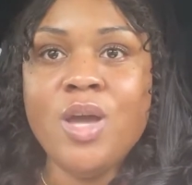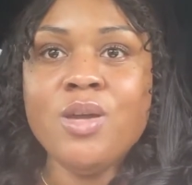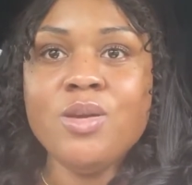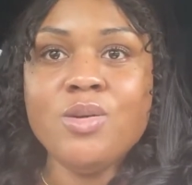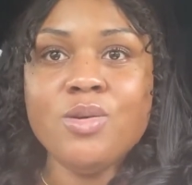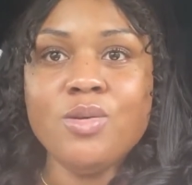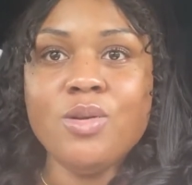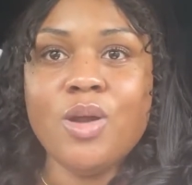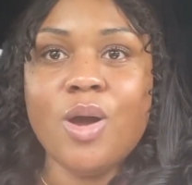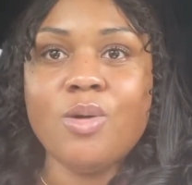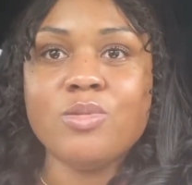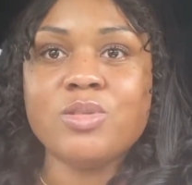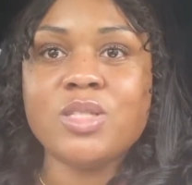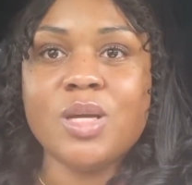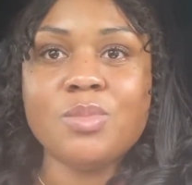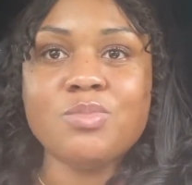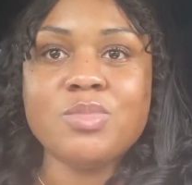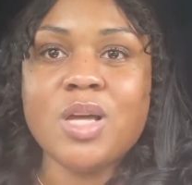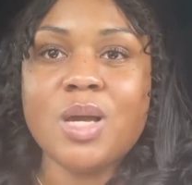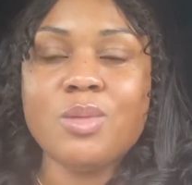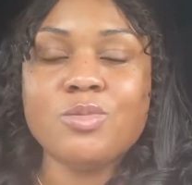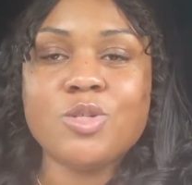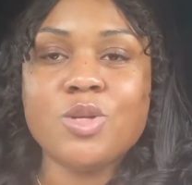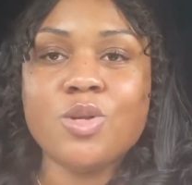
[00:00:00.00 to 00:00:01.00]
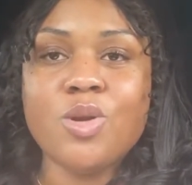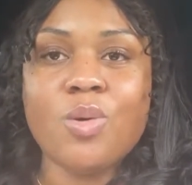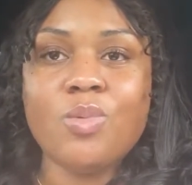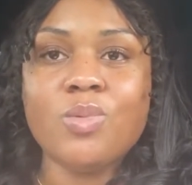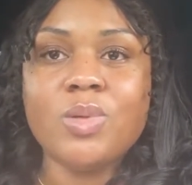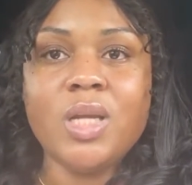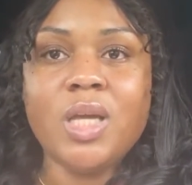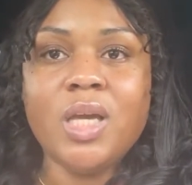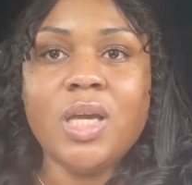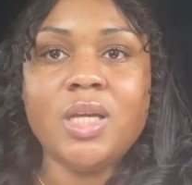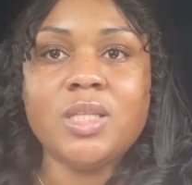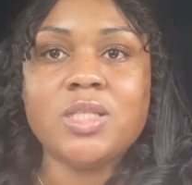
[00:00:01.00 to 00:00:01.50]
You know, sometimes you don't
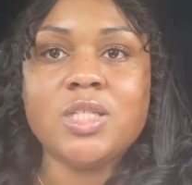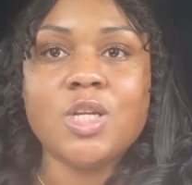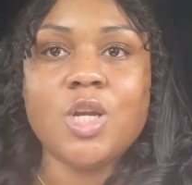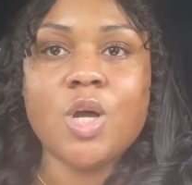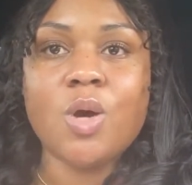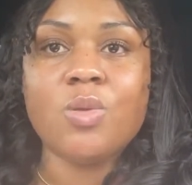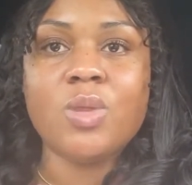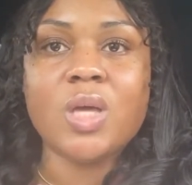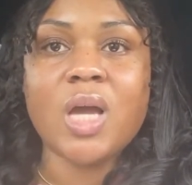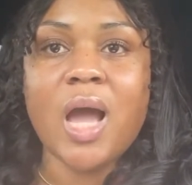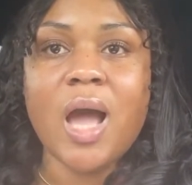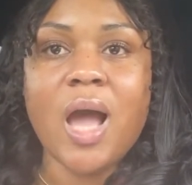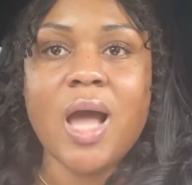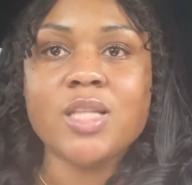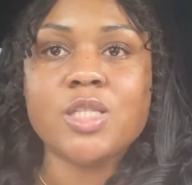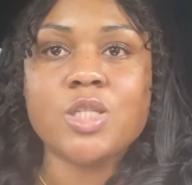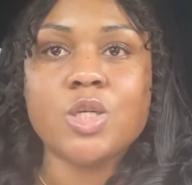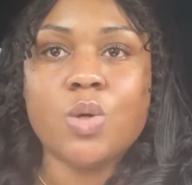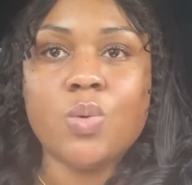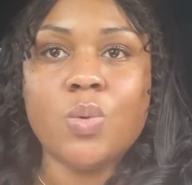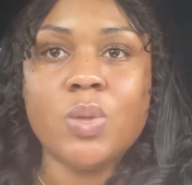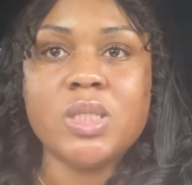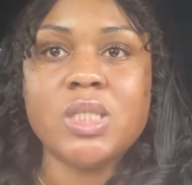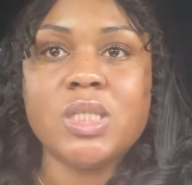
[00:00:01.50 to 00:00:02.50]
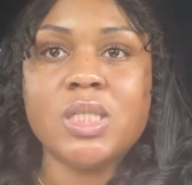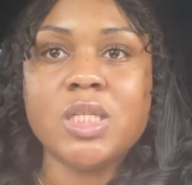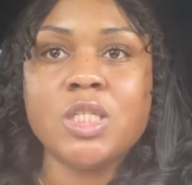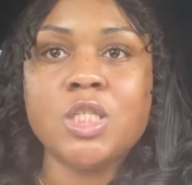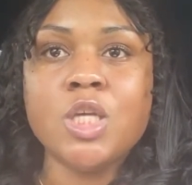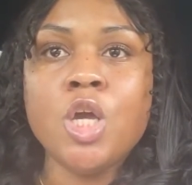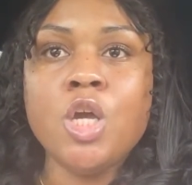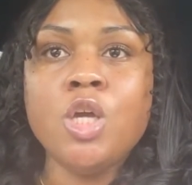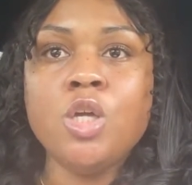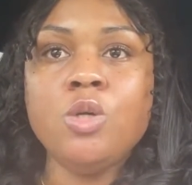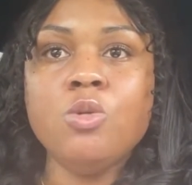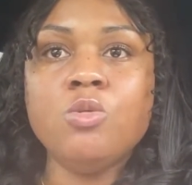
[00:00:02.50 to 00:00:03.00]
need to know the consequences.
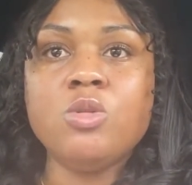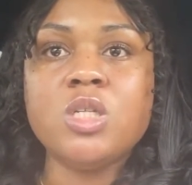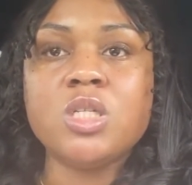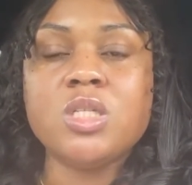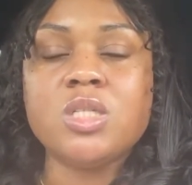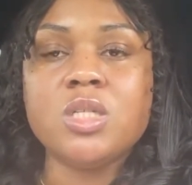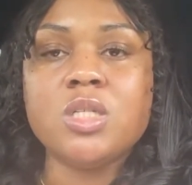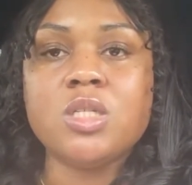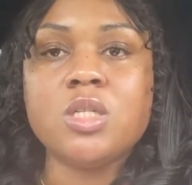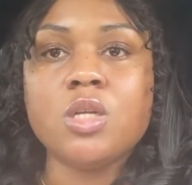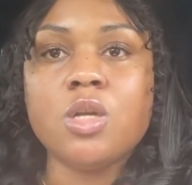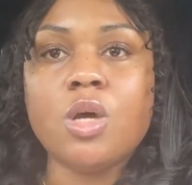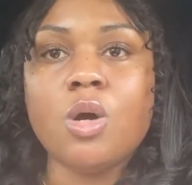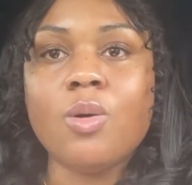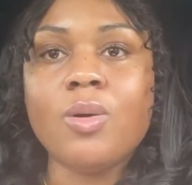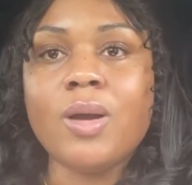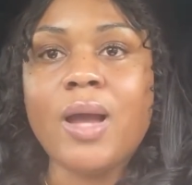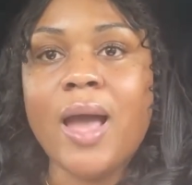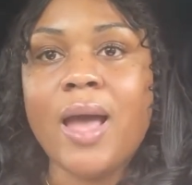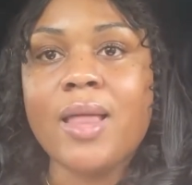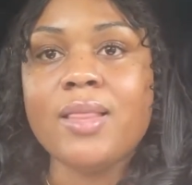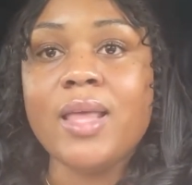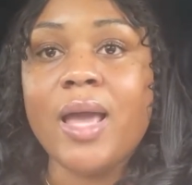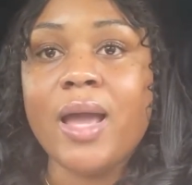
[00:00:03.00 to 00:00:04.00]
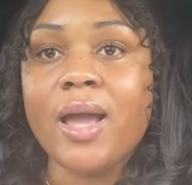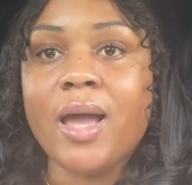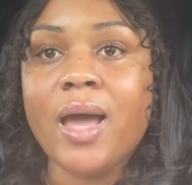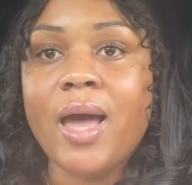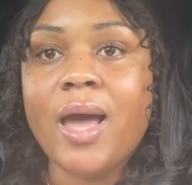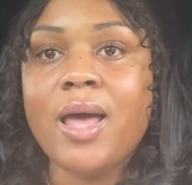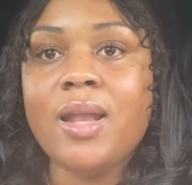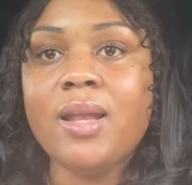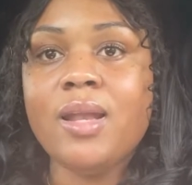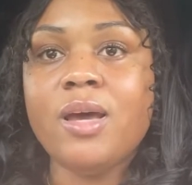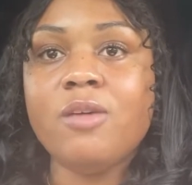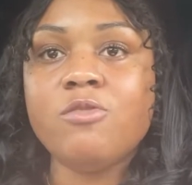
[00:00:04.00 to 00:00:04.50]
You just need to know God, that
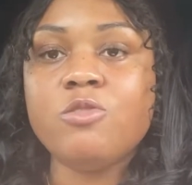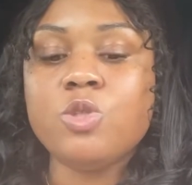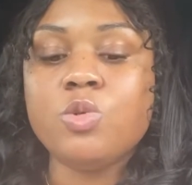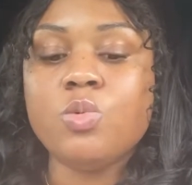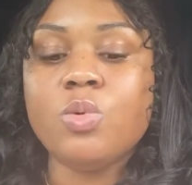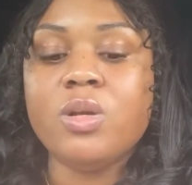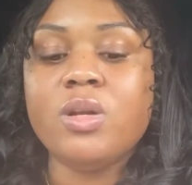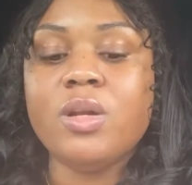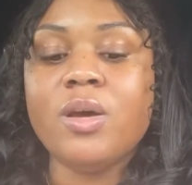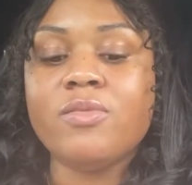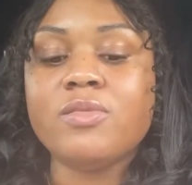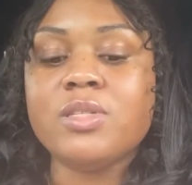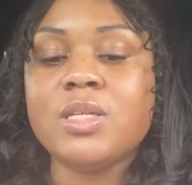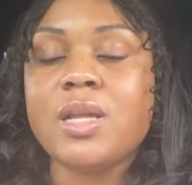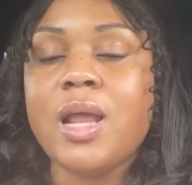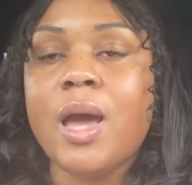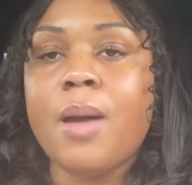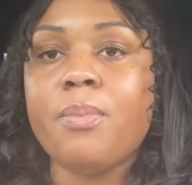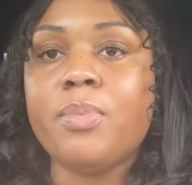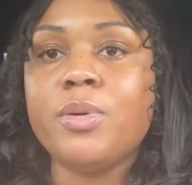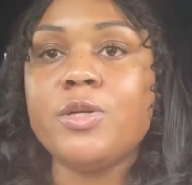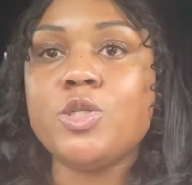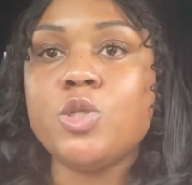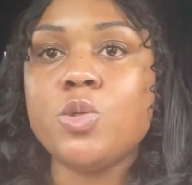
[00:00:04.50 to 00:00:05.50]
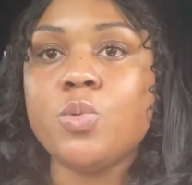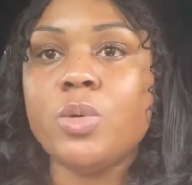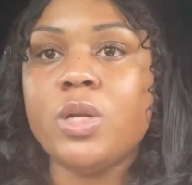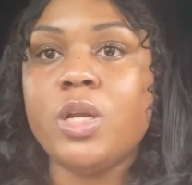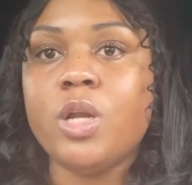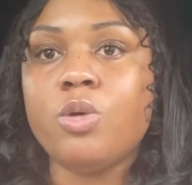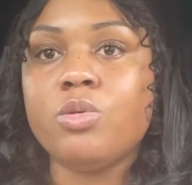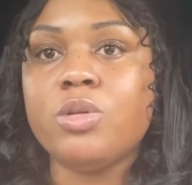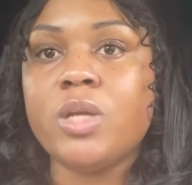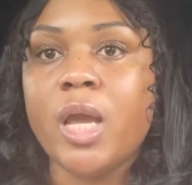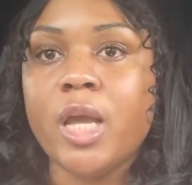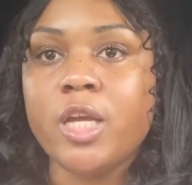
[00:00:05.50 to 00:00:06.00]
God loves you enough to not put you in
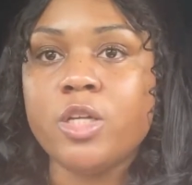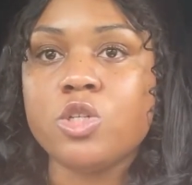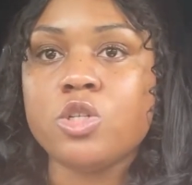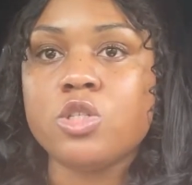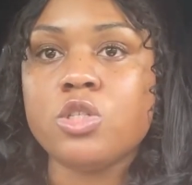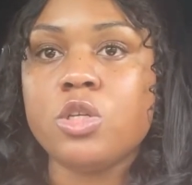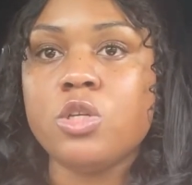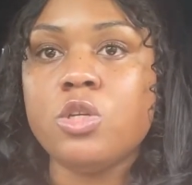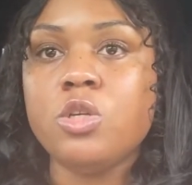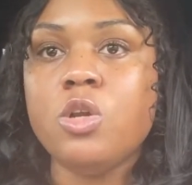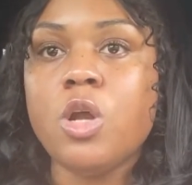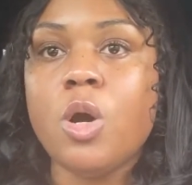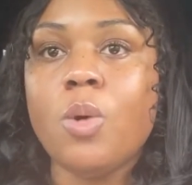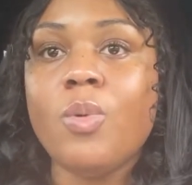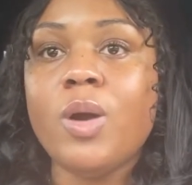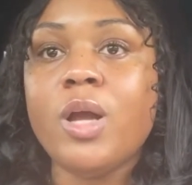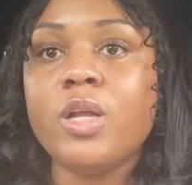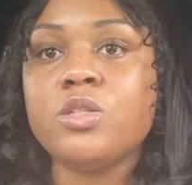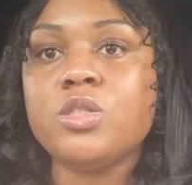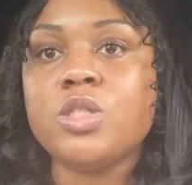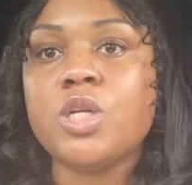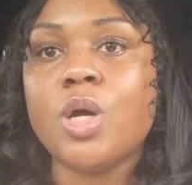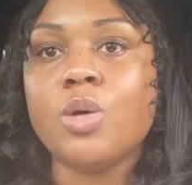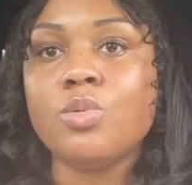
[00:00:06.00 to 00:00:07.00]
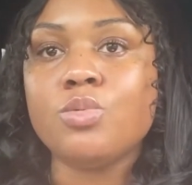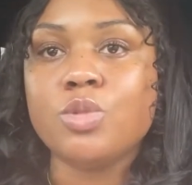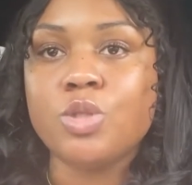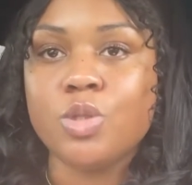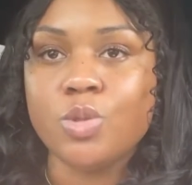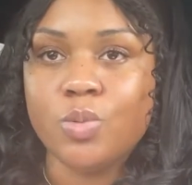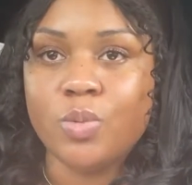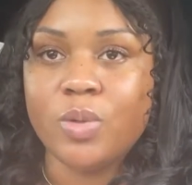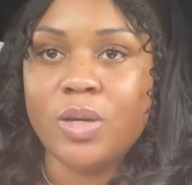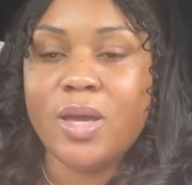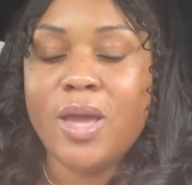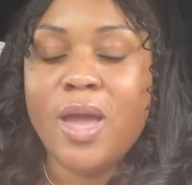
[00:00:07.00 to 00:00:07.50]
no danger. So you know what? Don't
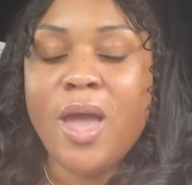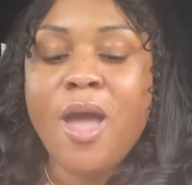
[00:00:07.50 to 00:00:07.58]
do it.